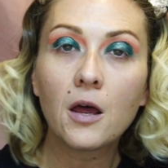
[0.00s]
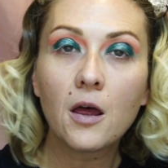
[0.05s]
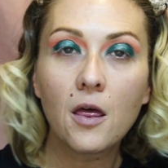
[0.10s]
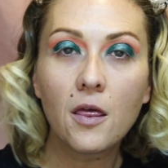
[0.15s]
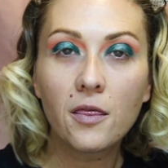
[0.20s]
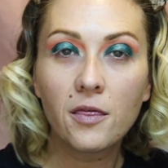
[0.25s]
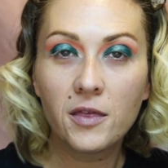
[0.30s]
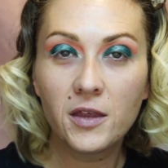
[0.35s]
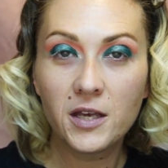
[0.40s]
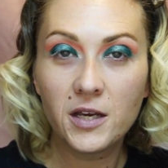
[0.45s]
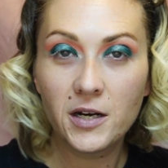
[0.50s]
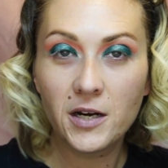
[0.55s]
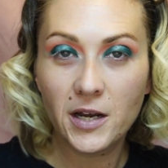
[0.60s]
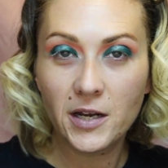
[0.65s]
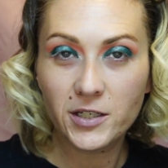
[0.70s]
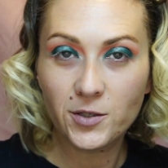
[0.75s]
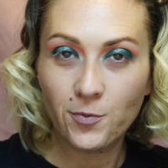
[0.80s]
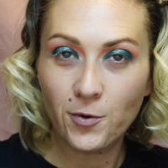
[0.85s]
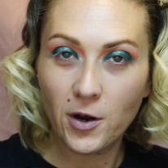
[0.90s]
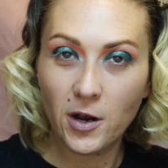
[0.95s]
The
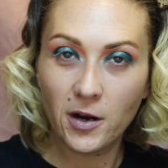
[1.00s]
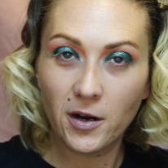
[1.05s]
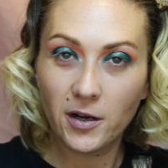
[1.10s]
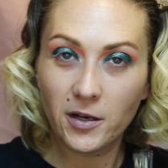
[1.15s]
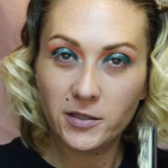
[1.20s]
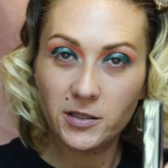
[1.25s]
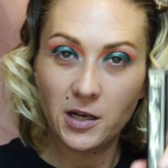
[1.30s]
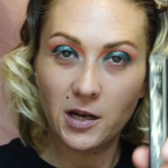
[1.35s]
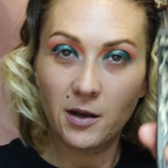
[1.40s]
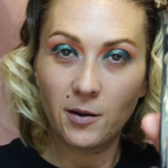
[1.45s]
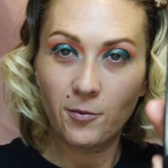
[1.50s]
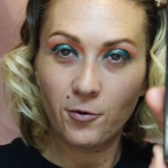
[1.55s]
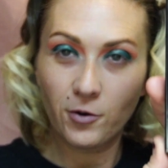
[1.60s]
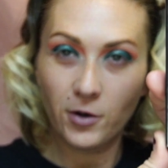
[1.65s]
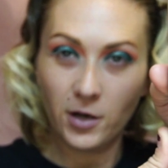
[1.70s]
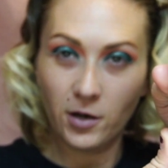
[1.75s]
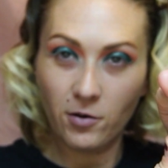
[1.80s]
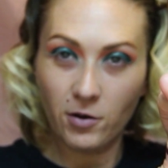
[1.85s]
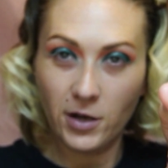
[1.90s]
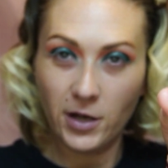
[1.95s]
next product I'm going
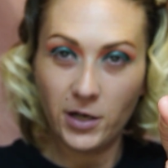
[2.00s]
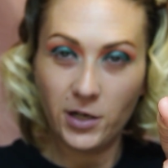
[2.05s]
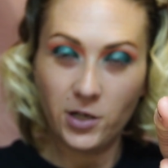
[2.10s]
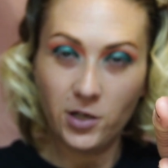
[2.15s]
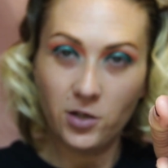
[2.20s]
to go ahead and